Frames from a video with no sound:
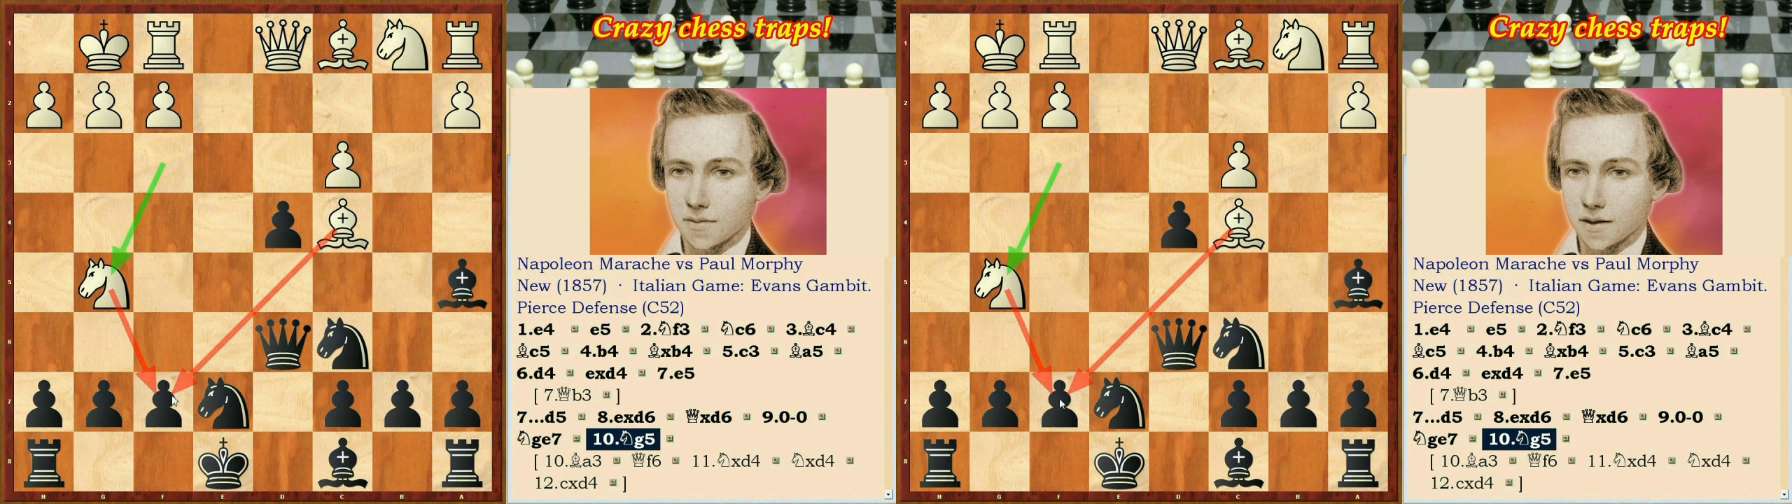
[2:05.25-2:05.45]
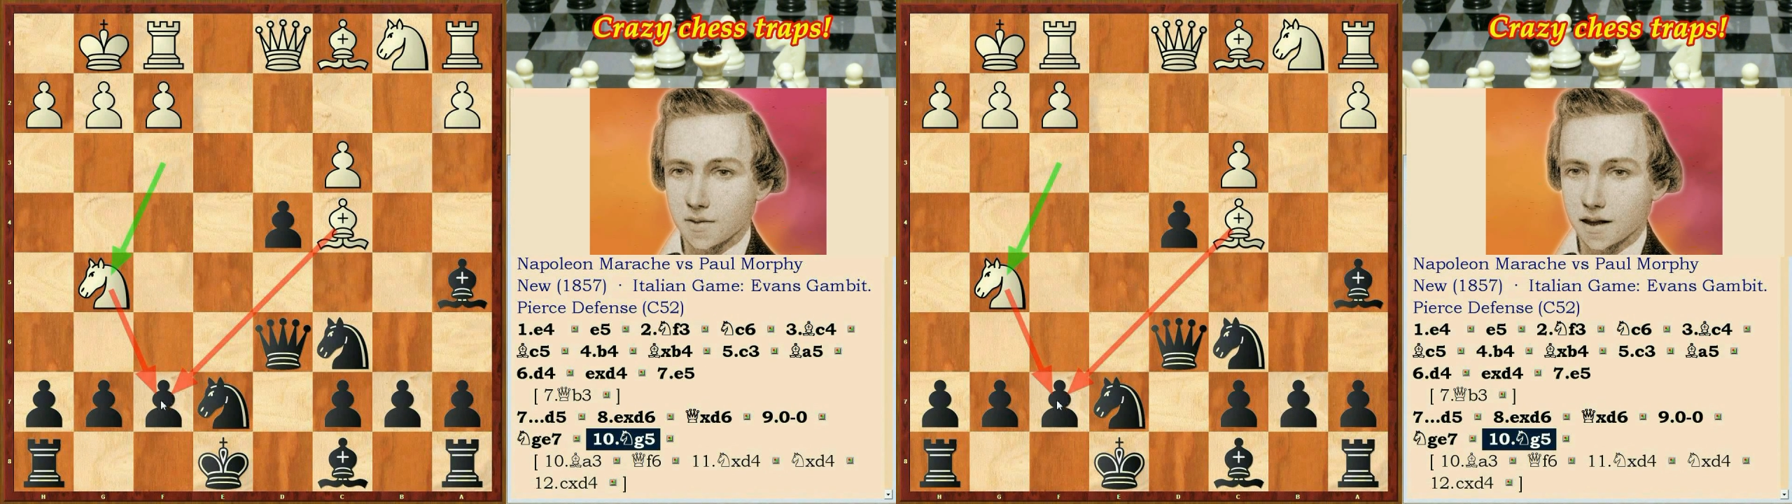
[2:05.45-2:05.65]

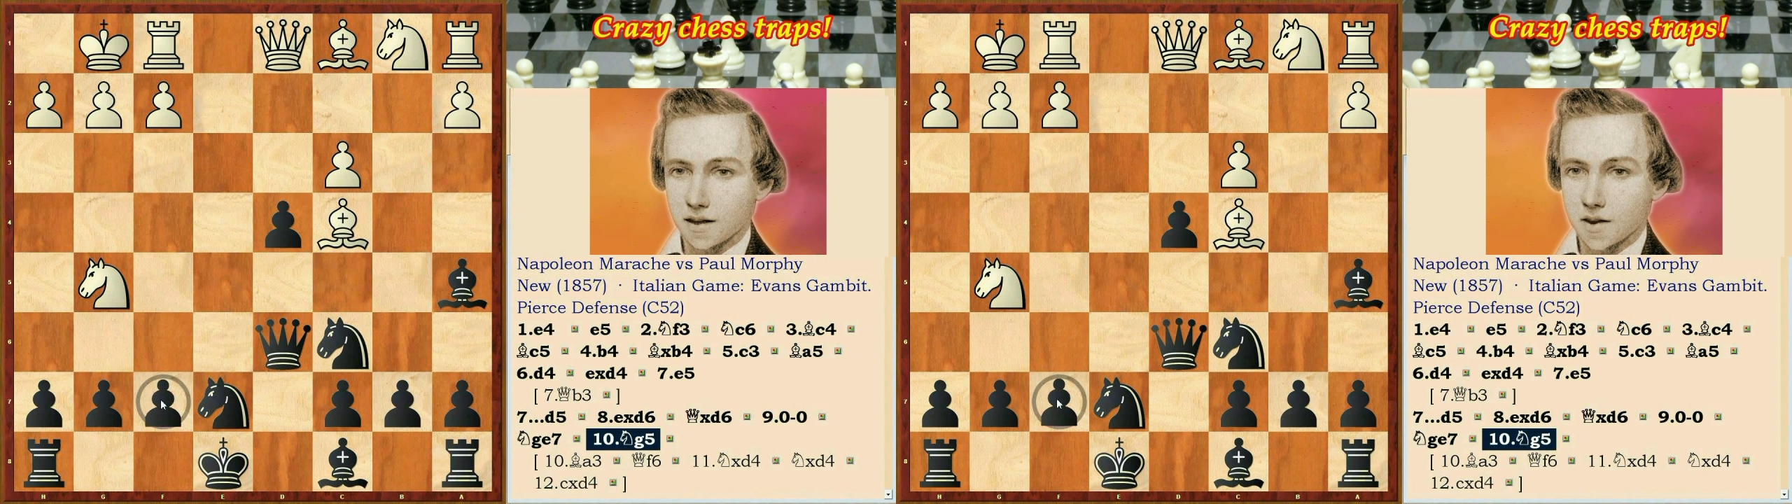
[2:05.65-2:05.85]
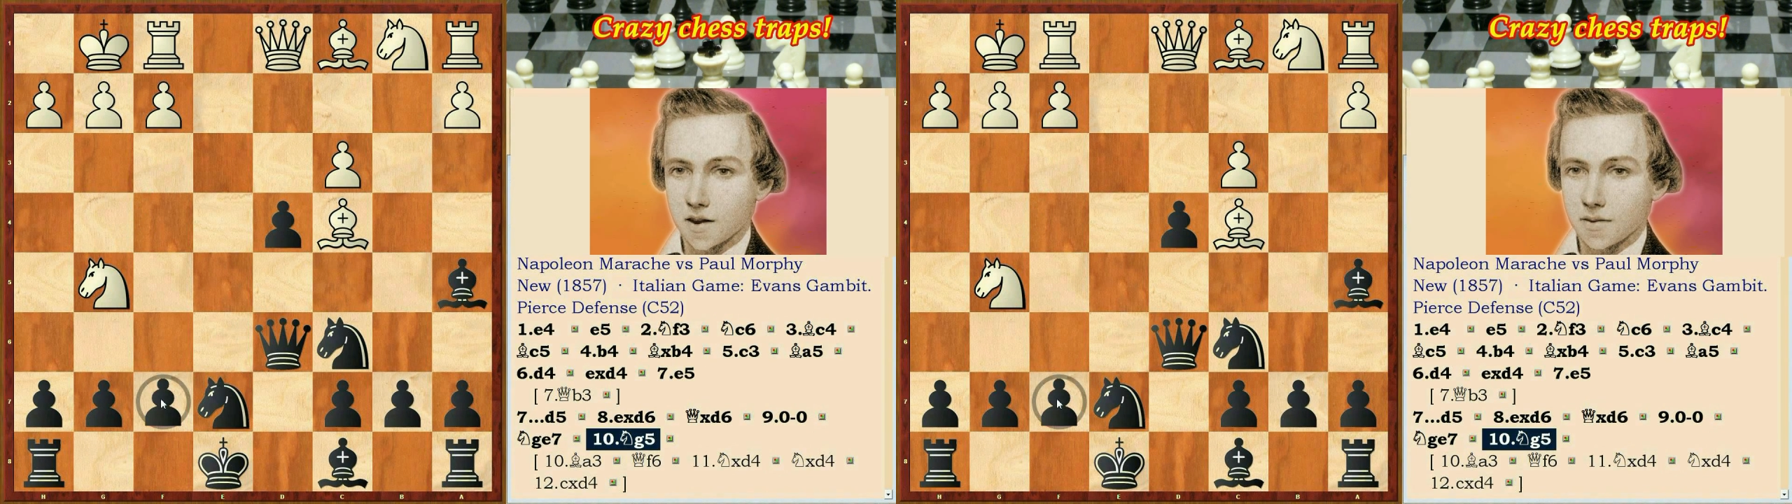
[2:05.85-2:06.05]
but
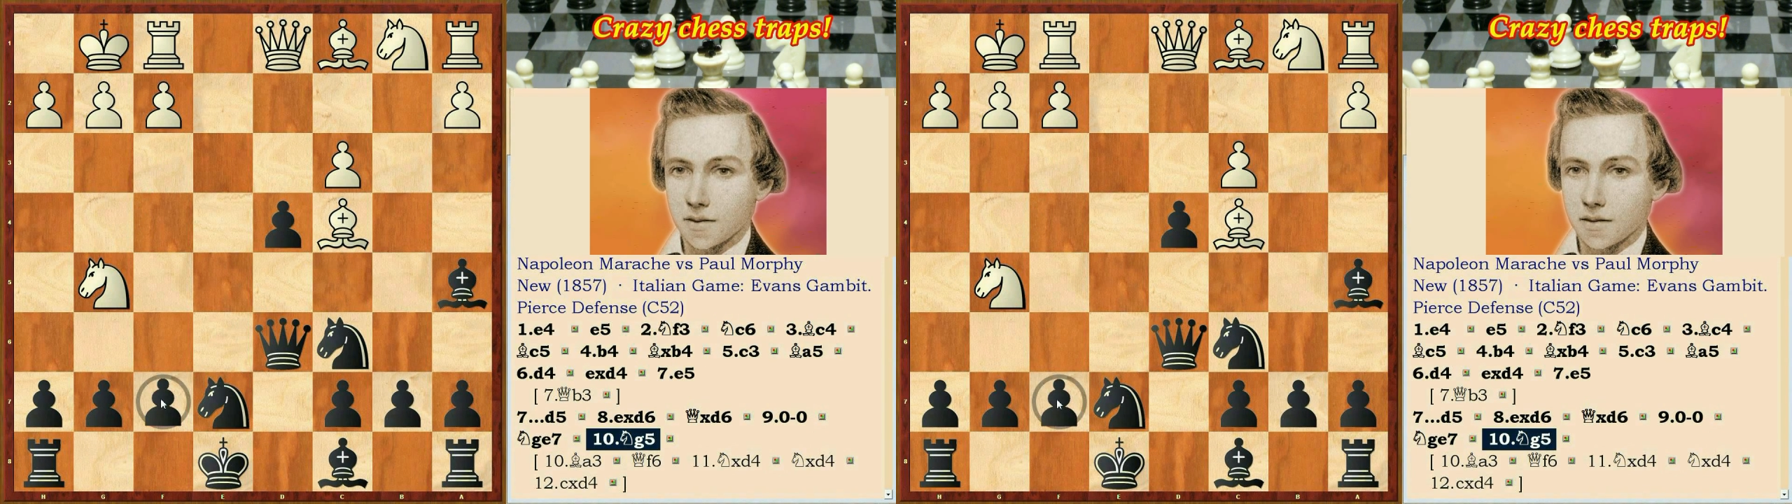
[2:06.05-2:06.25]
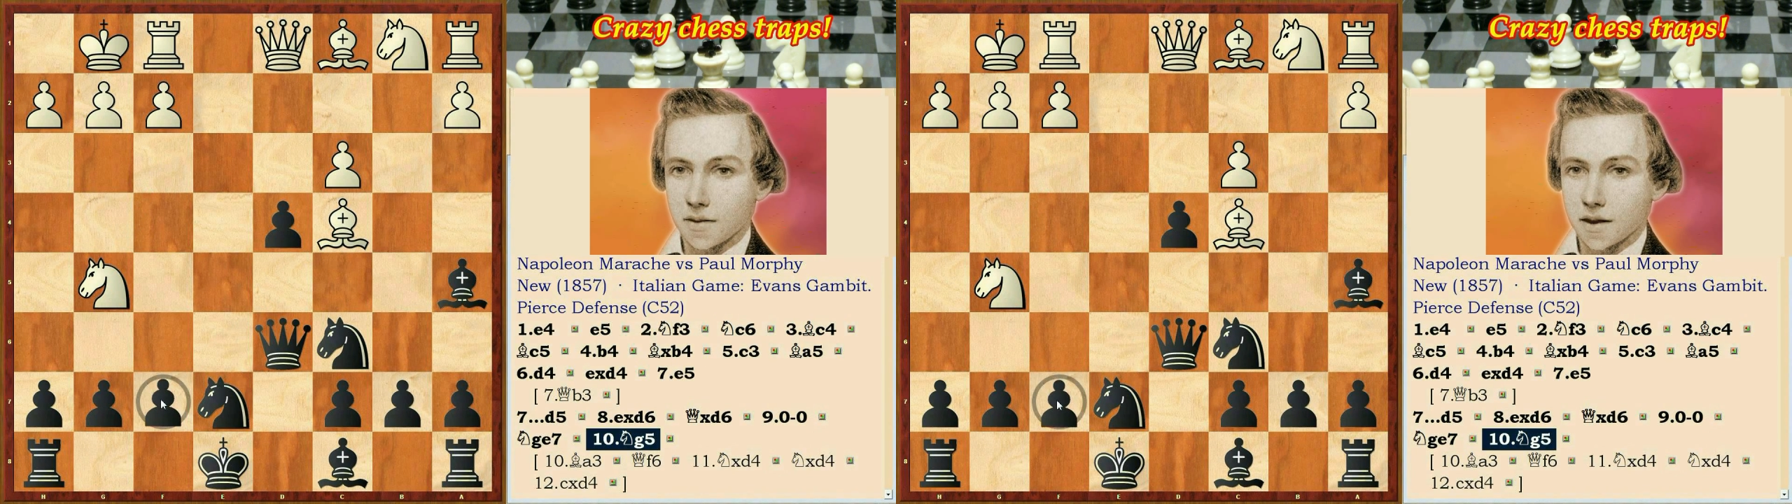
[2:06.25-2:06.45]
this launch of